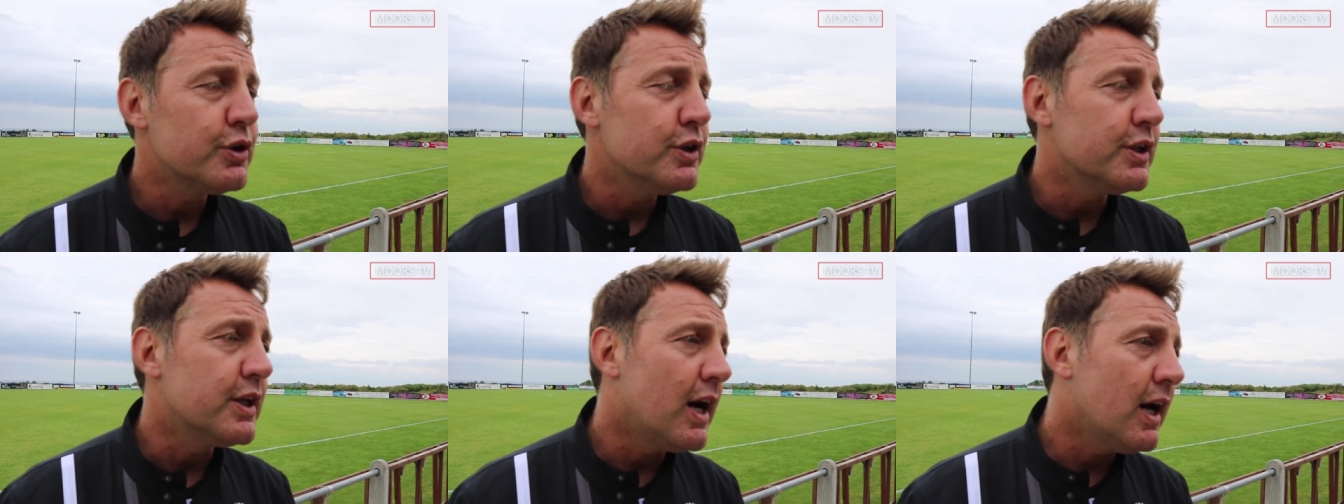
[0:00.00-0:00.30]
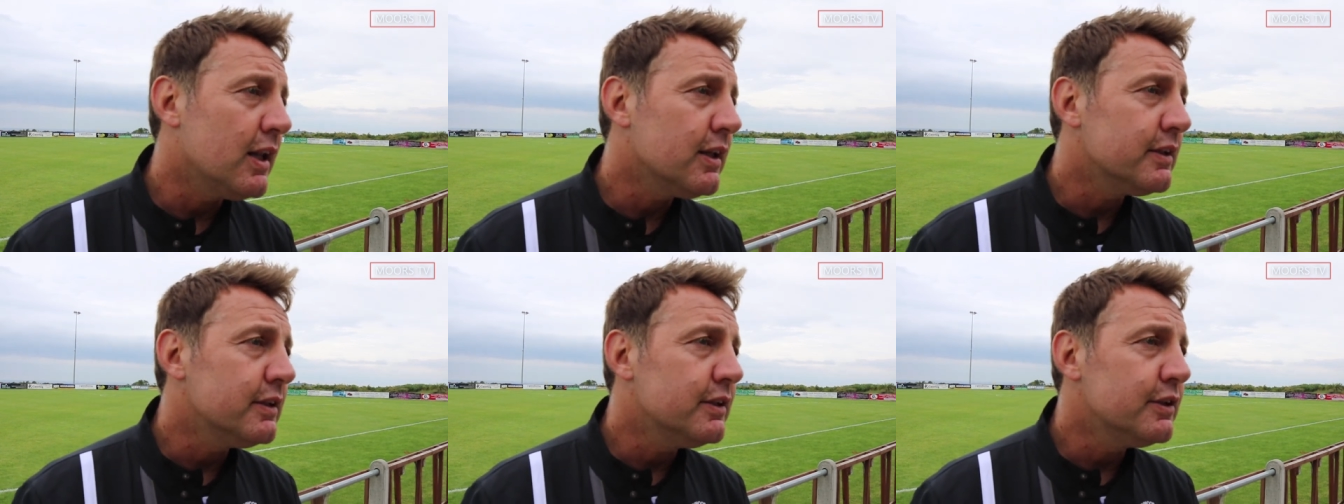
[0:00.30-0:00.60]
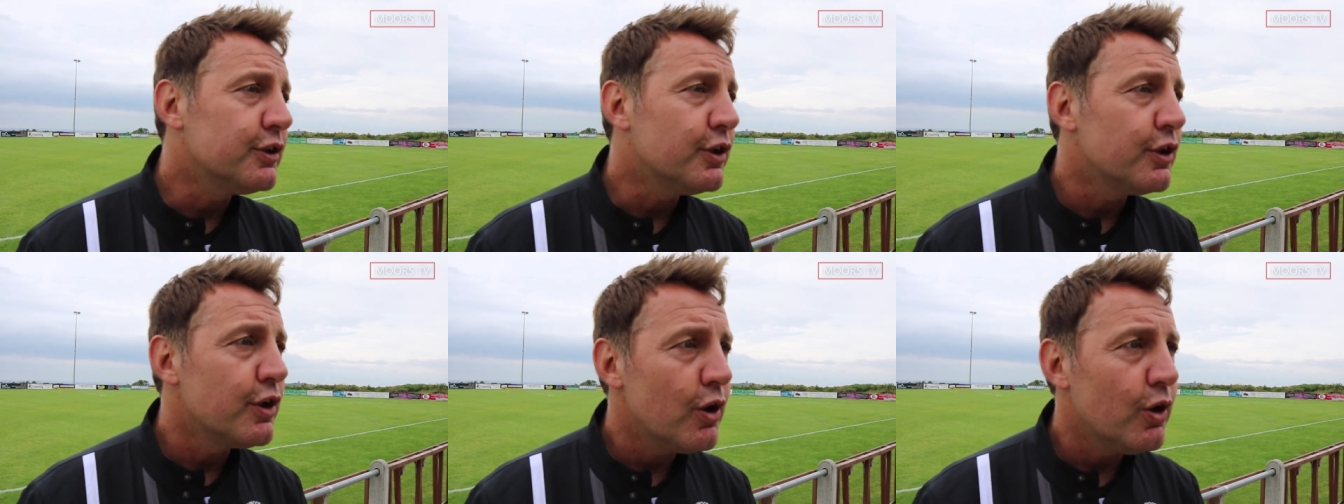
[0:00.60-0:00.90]
your
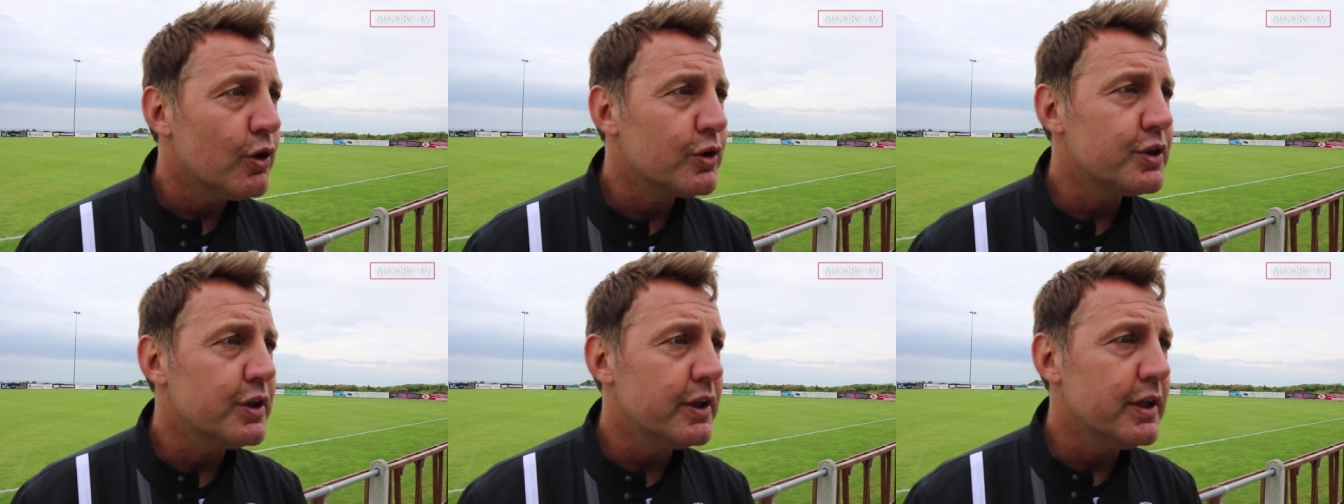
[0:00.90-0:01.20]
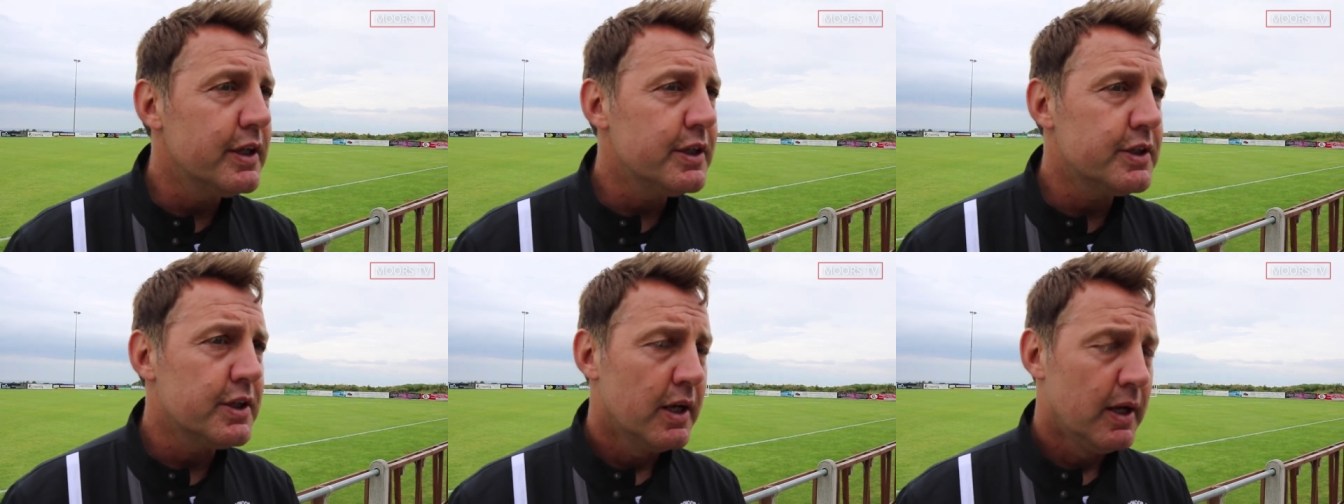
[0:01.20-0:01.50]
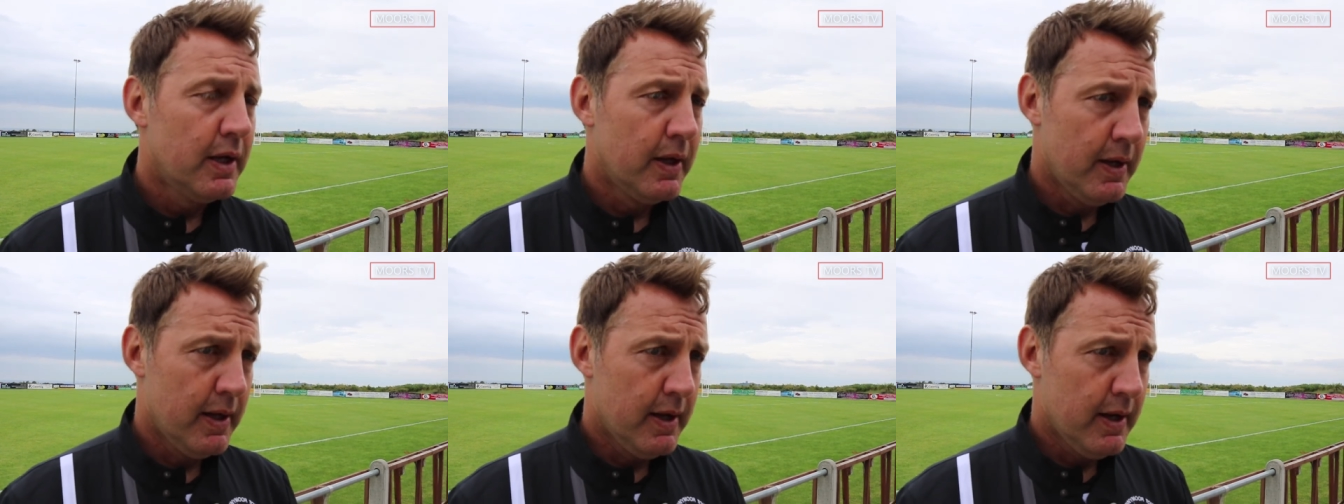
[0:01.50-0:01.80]
Darlingtons, your York Cities,
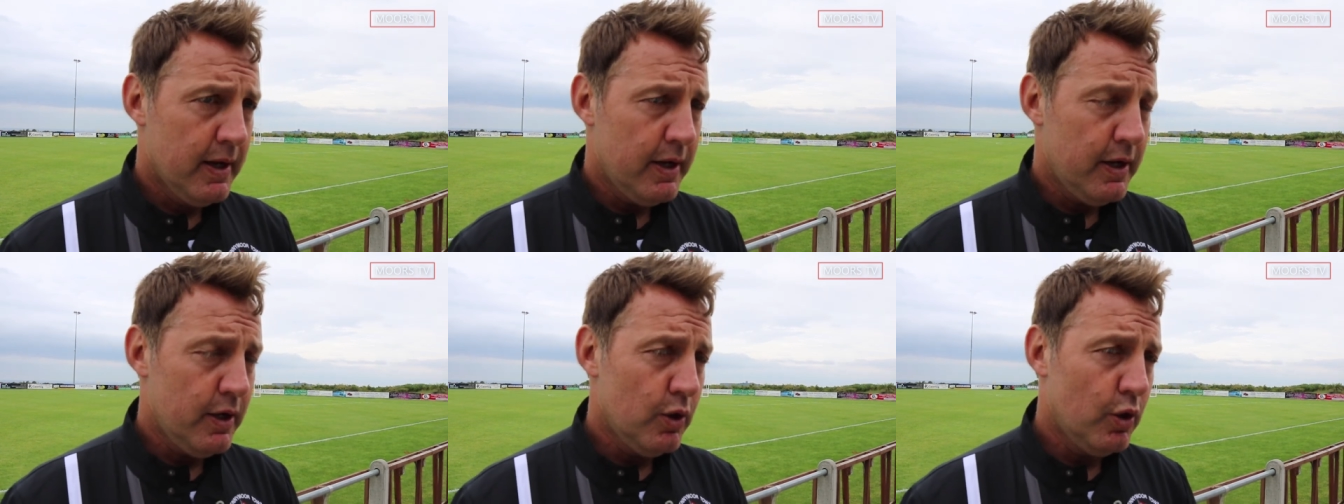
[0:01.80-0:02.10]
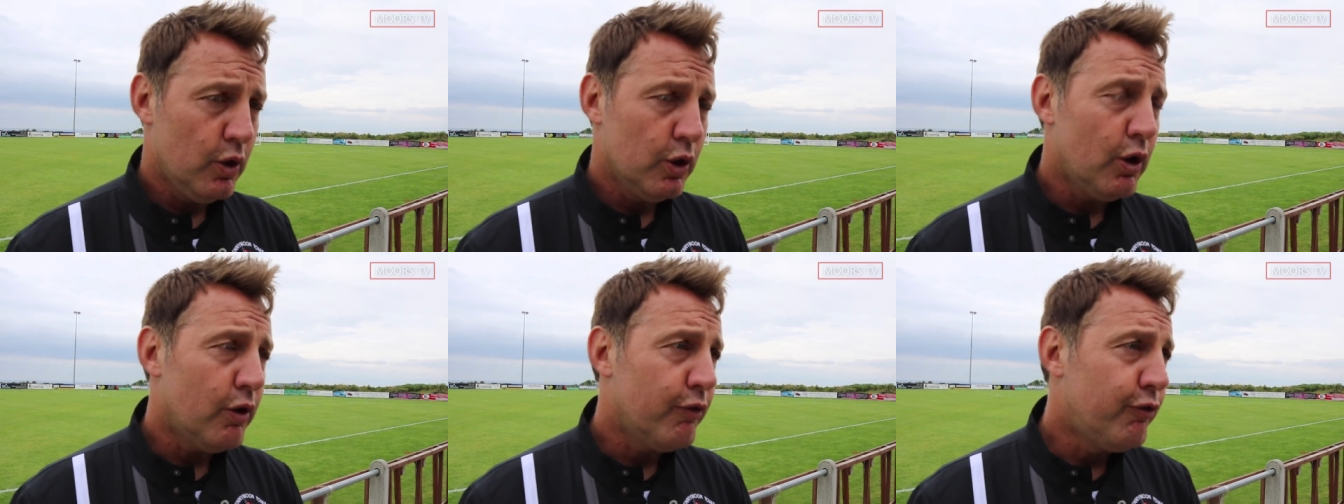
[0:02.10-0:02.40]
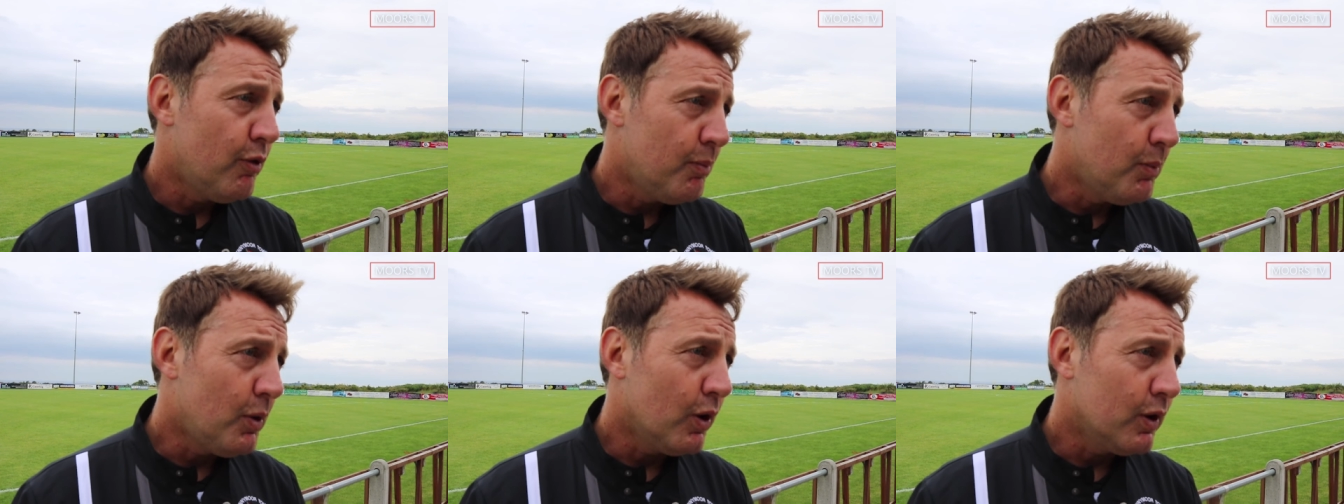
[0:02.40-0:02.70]
you know, a lot of
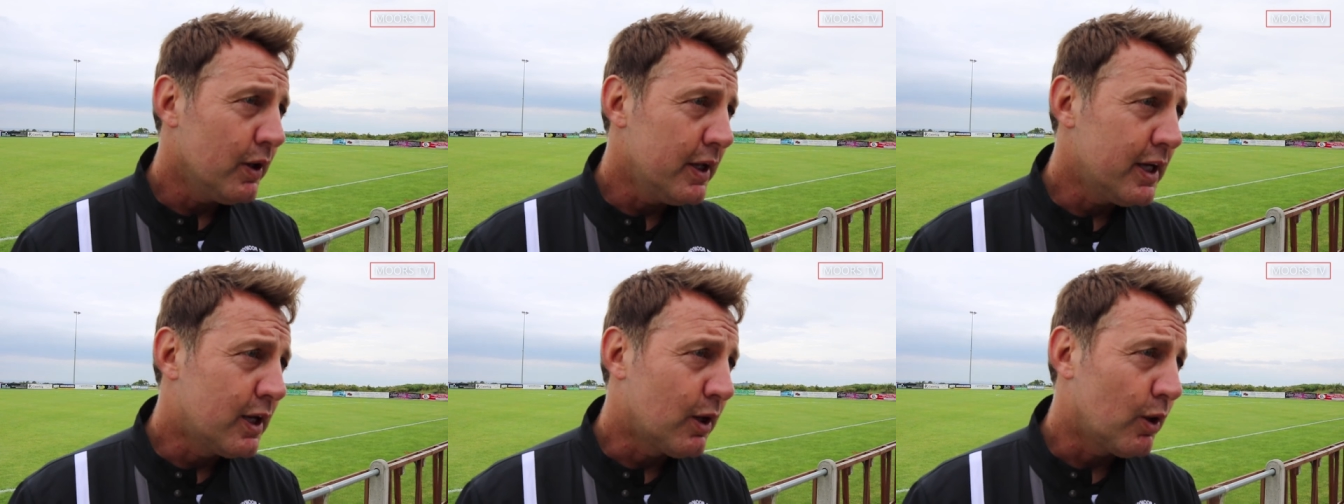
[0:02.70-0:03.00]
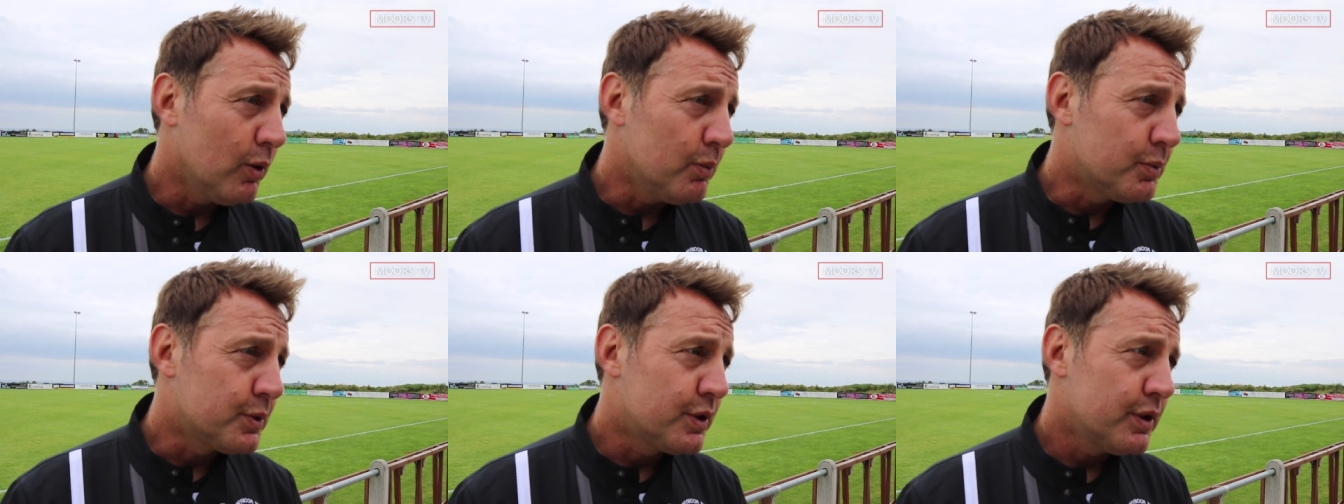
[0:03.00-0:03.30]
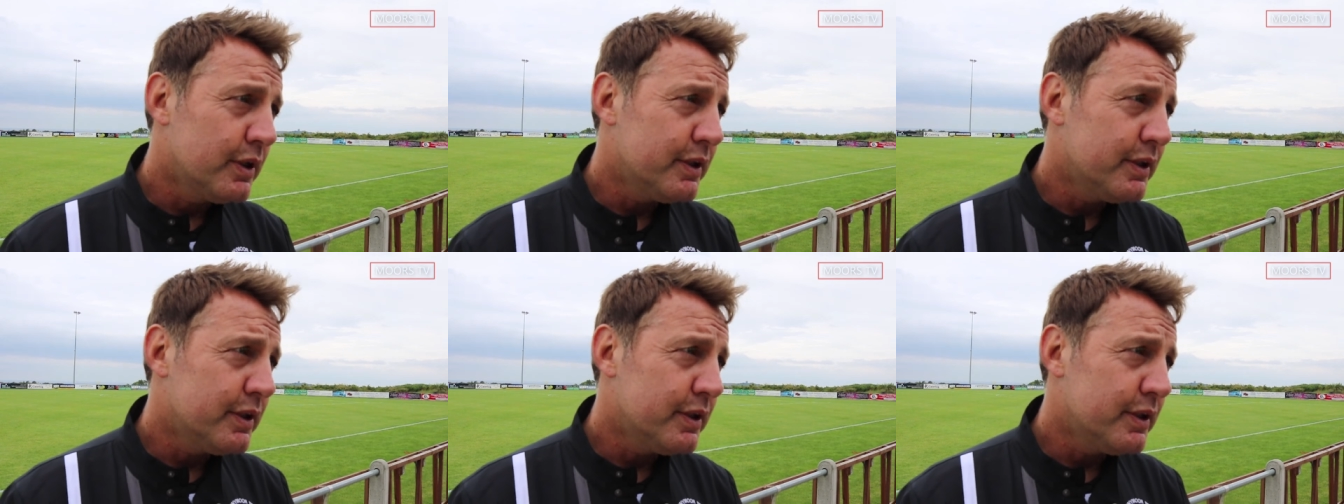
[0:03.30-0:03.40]
Football League clubs.